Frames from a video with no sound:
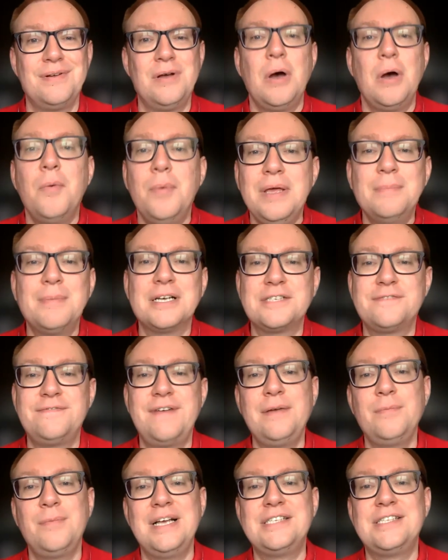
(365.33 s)
We must
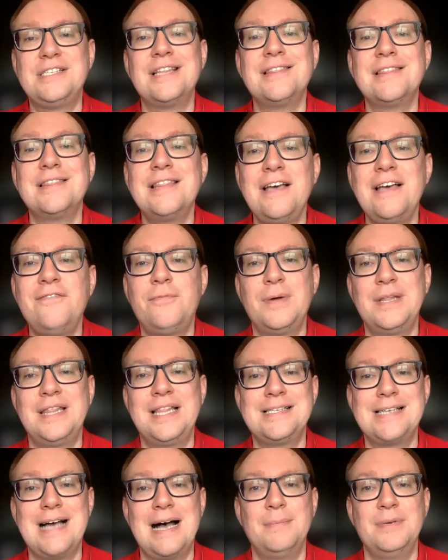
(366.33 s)
find ways to live with the
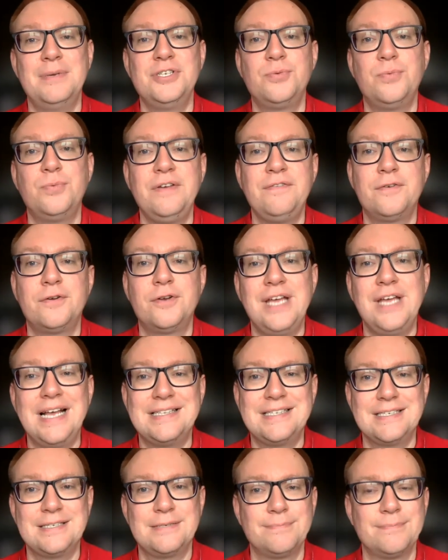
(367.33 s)
damage we've
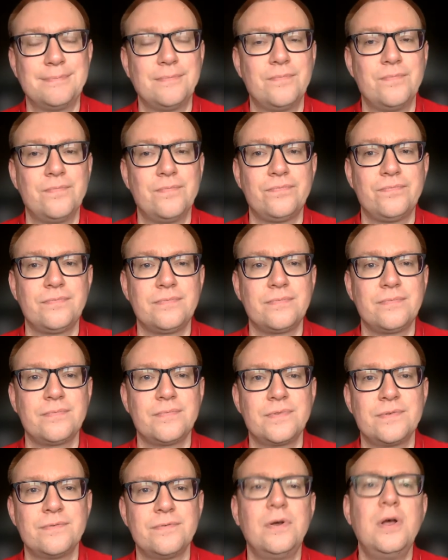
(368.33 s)
created.
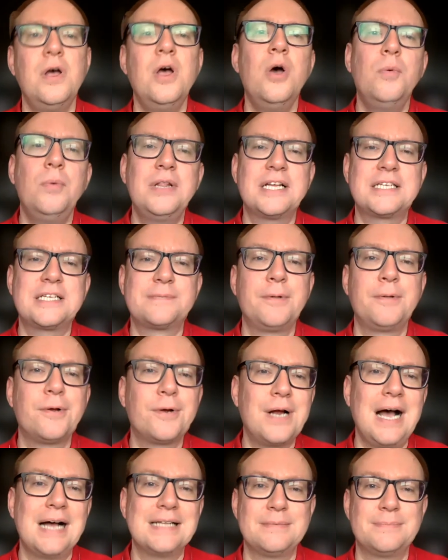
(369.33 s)
We'll
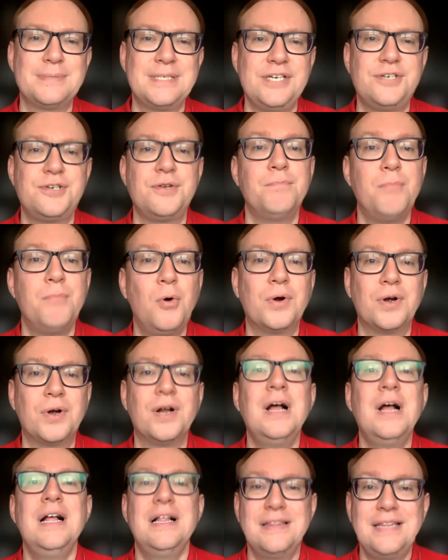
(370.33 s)
explore adaptation more
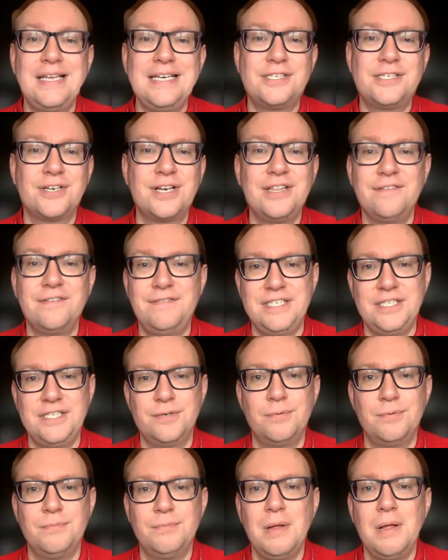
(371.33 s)
later in the
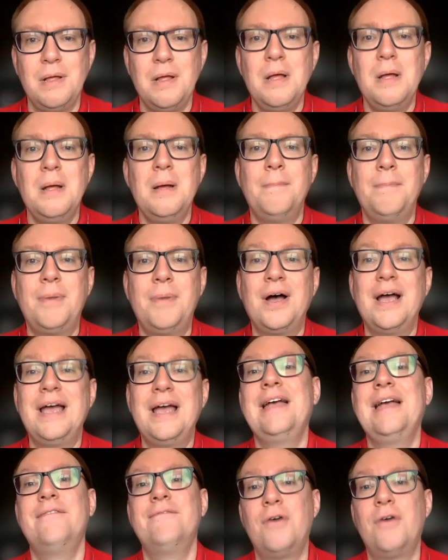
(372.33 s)
video, but it
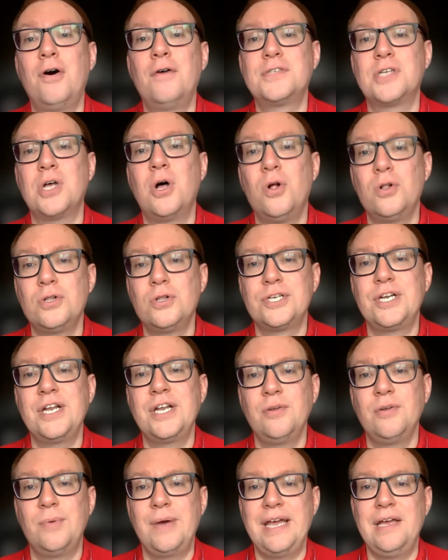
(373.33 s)
involves altering
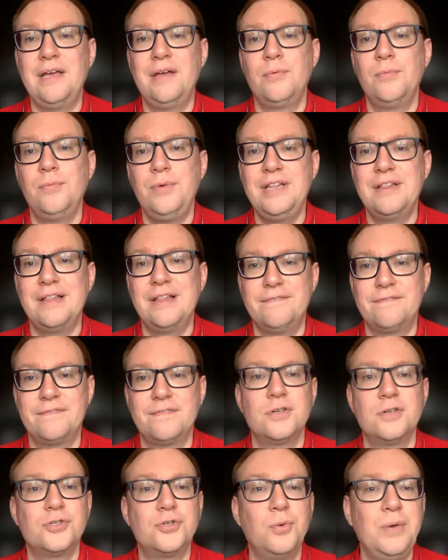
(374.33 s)
the way we live
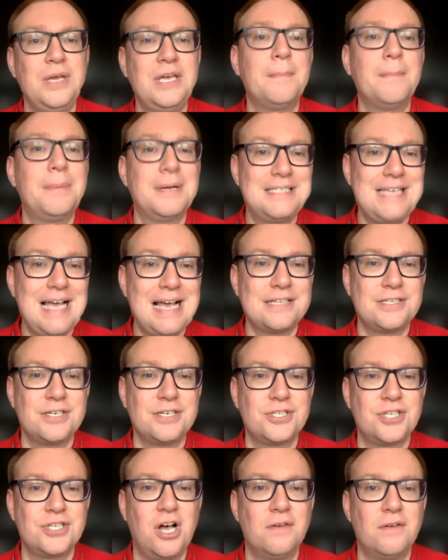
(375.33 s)
so we can protect
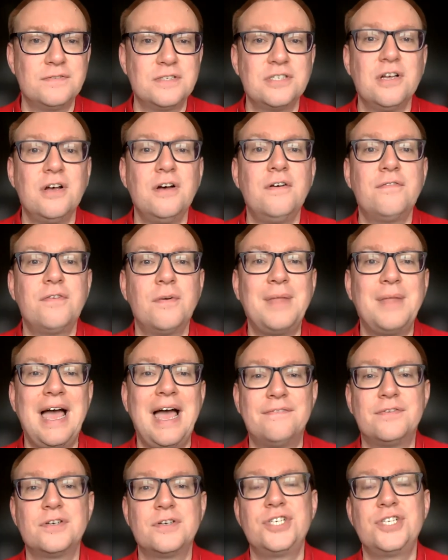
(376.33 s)
ourselves from the
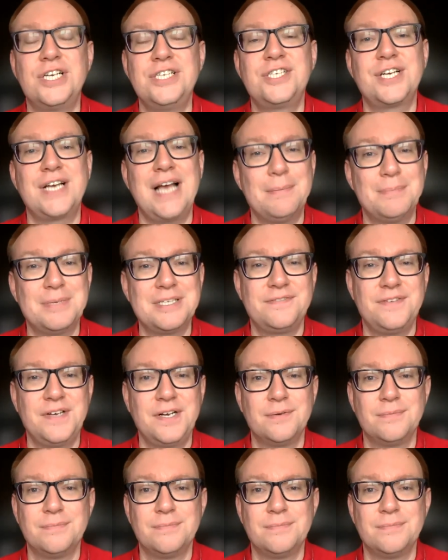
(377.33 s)
ever-changing atmosphere.